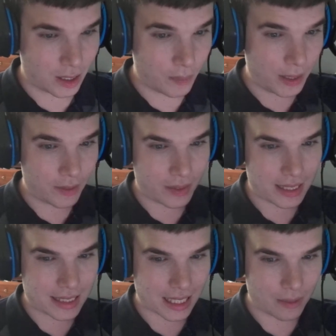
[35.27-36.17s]
Two
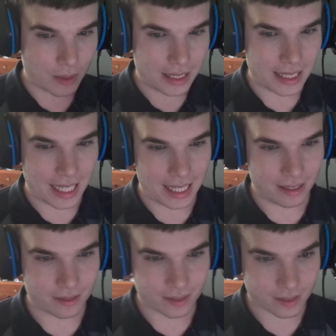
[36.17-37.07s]
movies in one
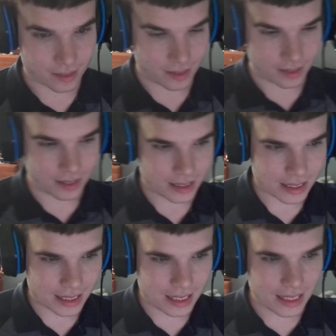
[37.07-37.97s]
day.
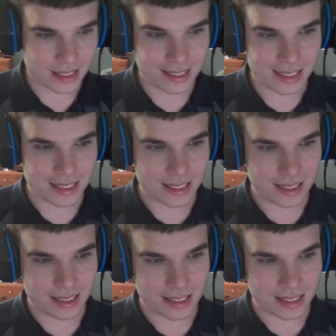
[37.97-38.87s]

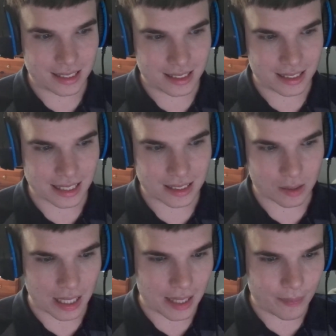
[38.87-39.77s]

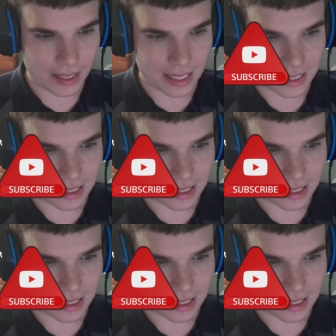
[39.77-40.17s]
Subscribe, make